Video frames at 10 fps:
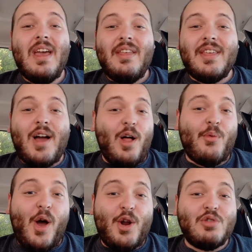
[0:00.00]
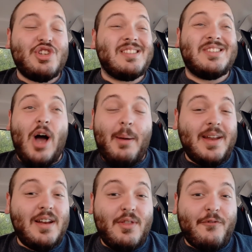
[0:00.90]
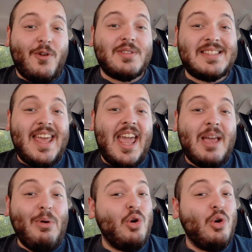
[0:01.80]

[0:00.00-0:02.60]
the Colorado just dominated the first game.